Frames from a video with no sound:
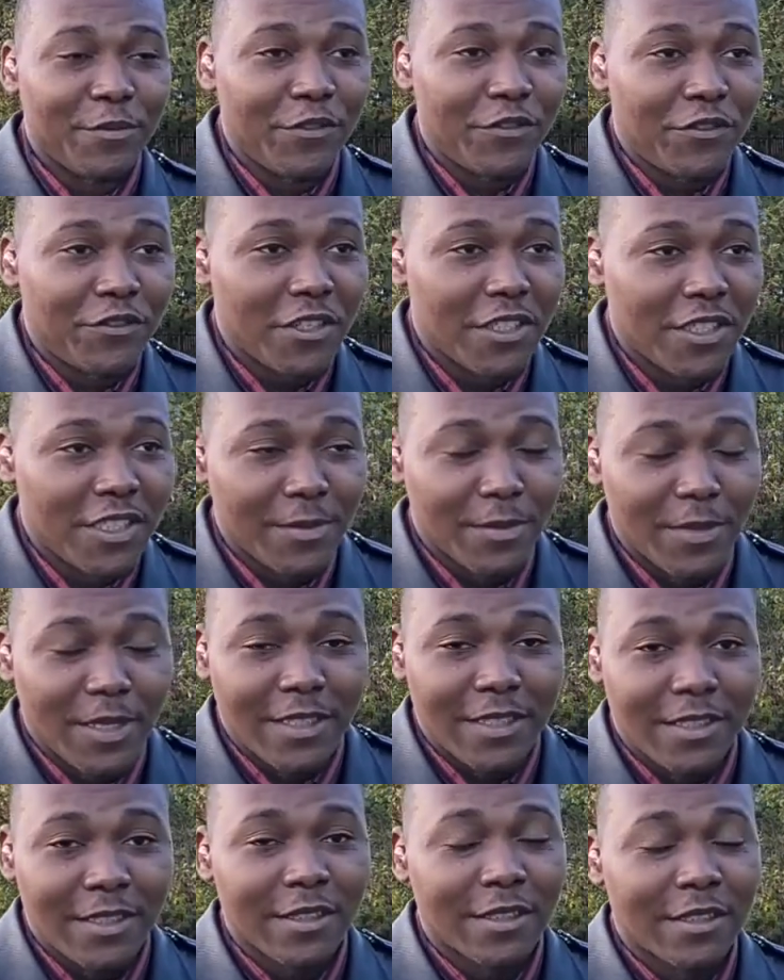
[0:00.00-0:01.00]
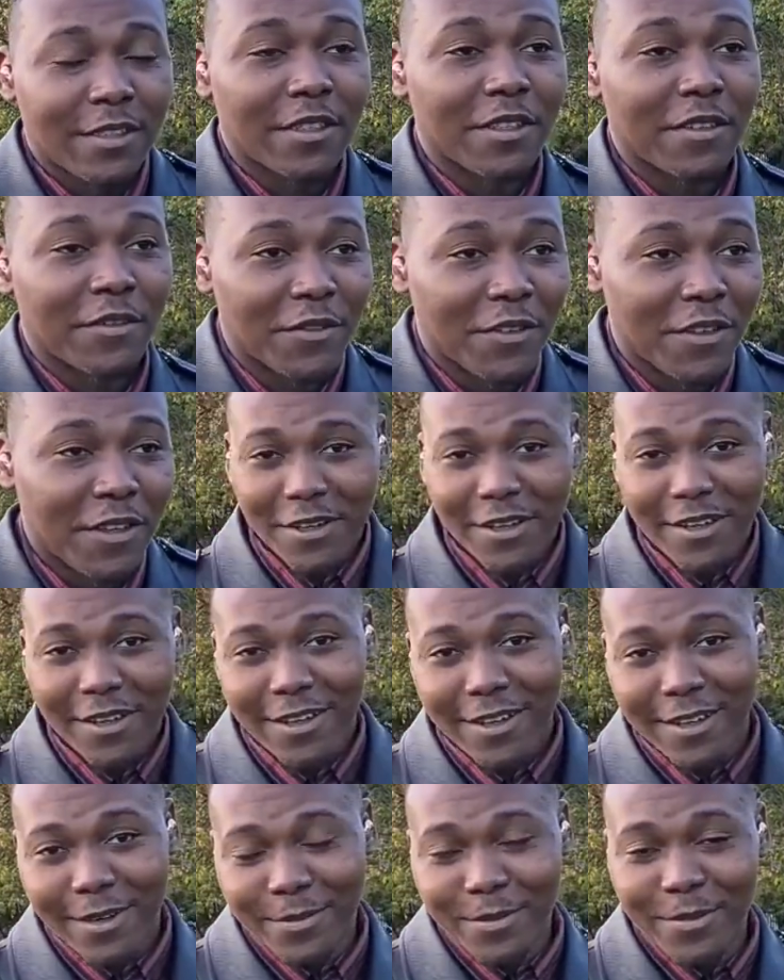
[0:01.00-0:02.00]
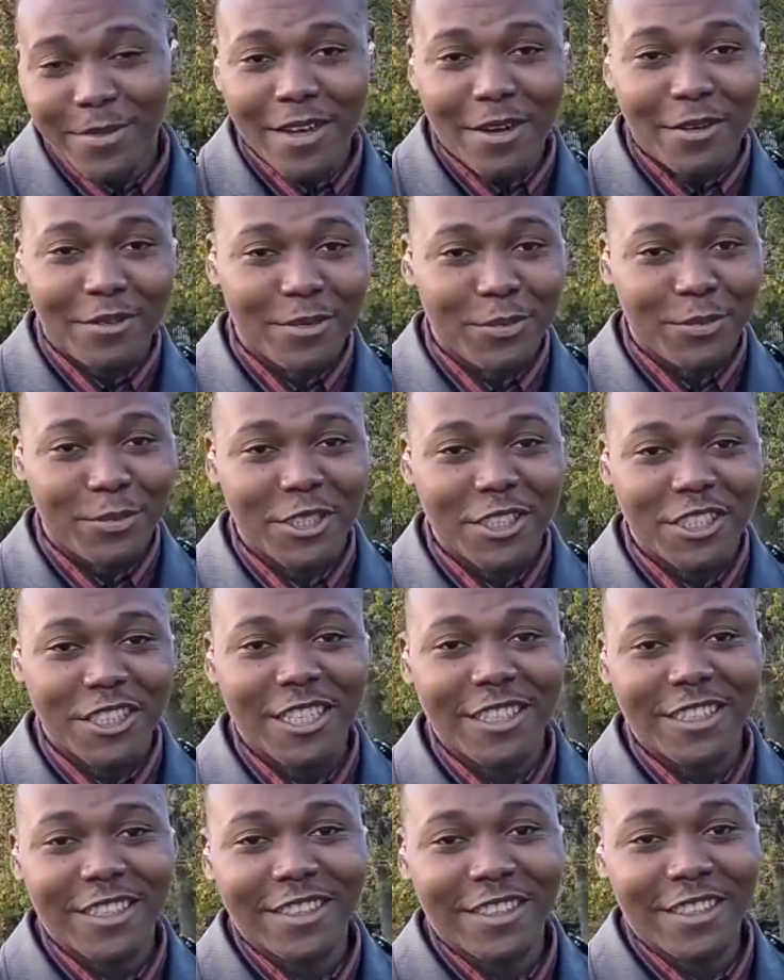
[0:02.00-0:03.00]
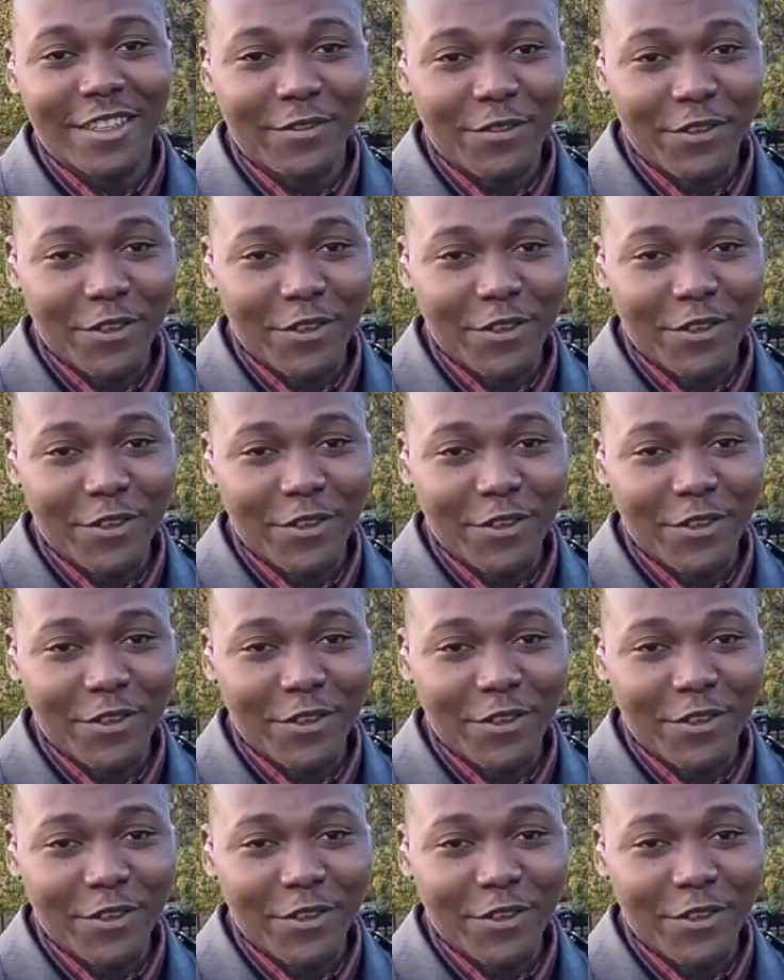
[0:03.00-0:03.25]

Freezing my tits off. I would appreciate it if